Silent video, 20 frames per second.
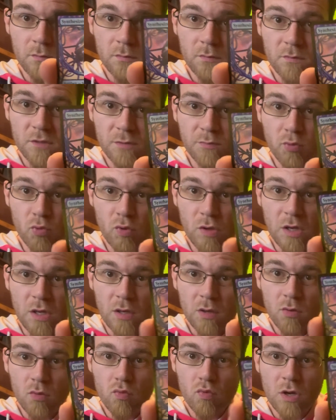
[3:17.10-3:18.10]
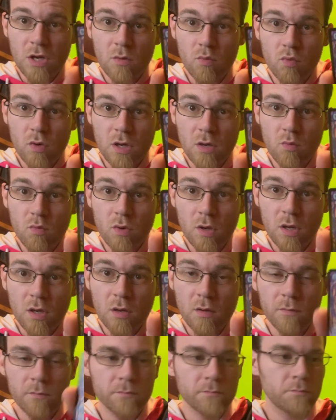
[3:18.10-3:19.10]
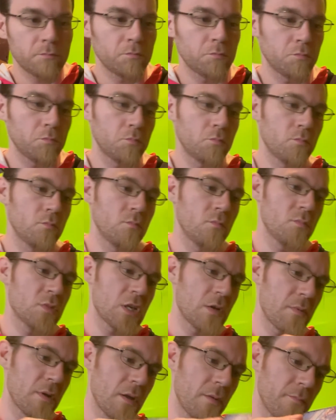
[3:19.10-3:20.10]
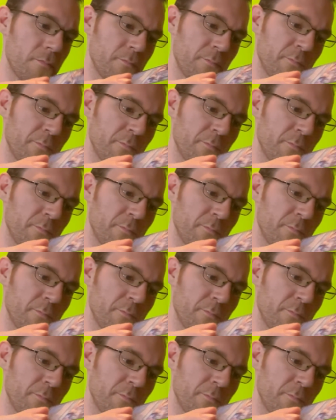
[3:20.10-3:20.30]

Spooky. Woogie, woogie, woogie. It's not bad.